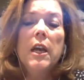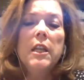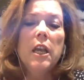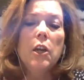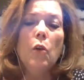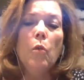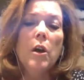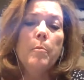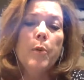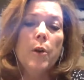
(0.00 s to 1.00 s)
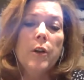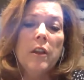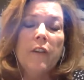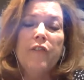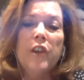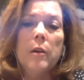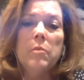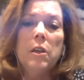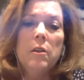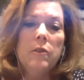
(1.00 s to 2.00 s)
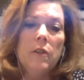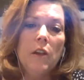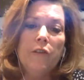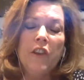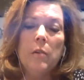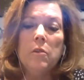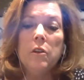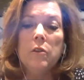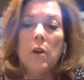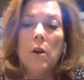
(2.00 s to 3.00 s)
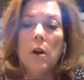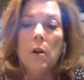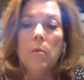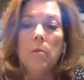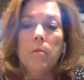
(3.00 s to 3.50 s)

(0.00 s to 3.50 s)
They don't want to burden their families. Their families are